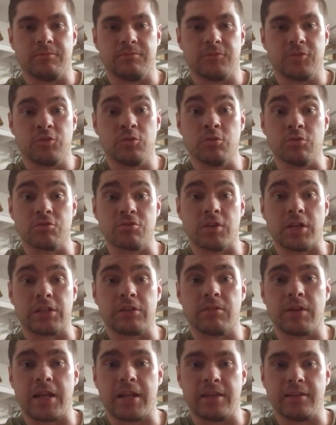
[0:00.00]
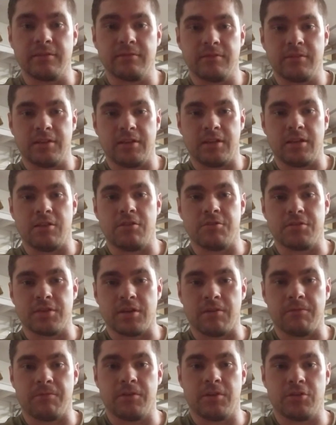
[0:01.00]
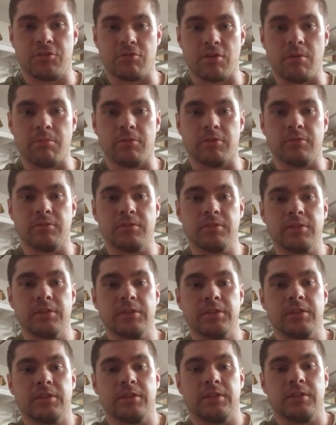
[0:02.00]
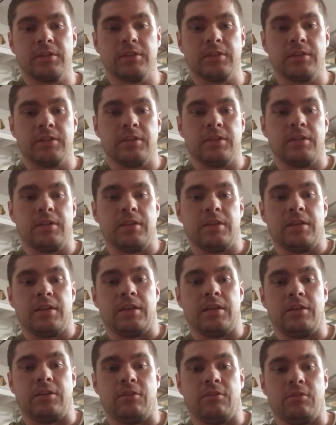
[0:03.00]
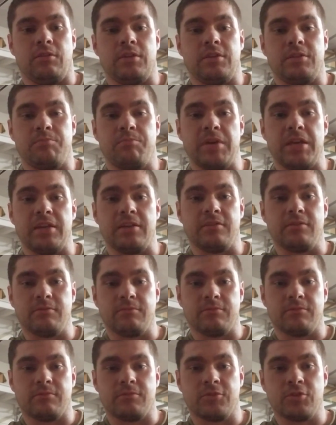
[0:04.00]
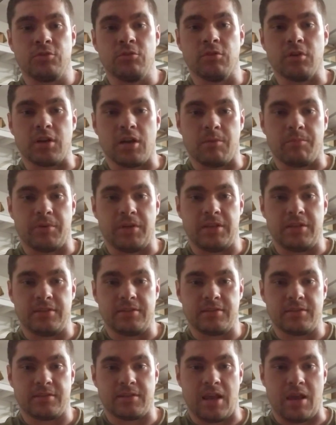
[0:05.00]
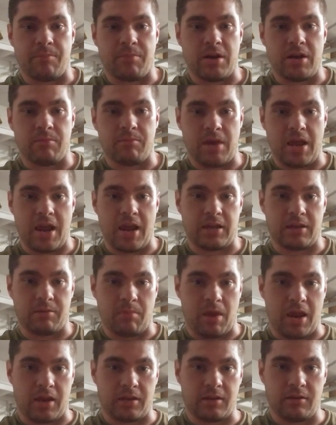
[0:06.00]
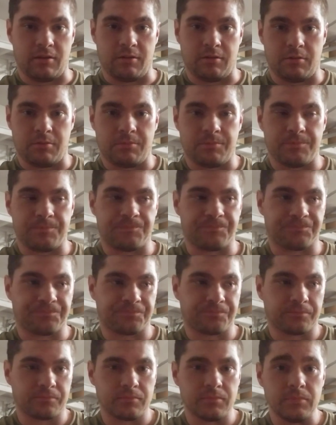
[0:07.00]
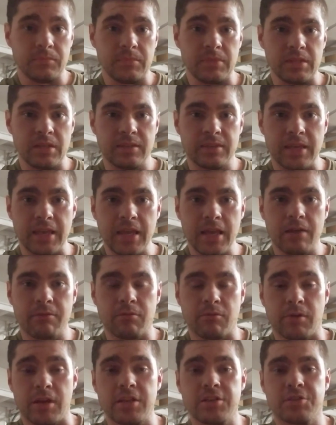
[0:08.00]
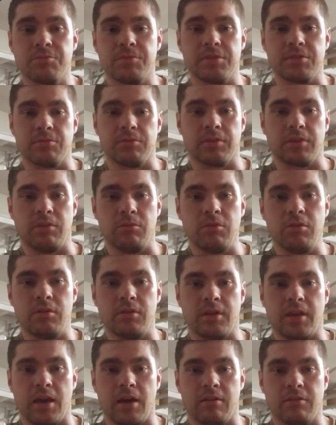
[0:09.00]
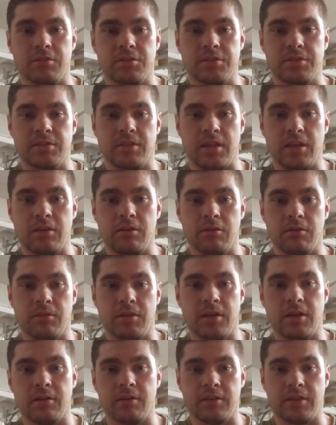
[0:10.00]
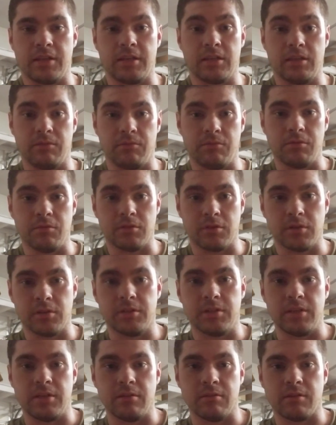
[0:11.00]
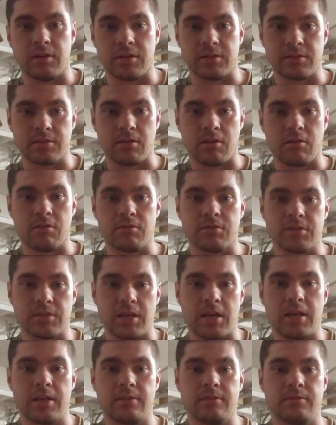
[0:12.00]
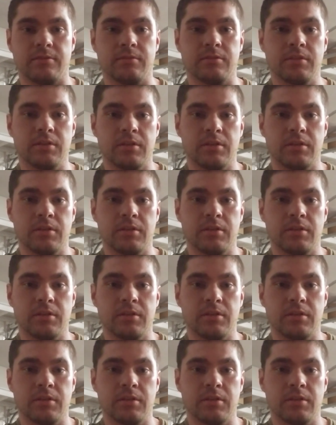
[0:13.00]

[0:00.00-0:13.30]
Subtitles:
tool truck credit and get yourself into trouble. And, these big tool companies, Snapon, Matco, they have arrangements with community colleges, and they go there and they give you a good deal on a starter set, and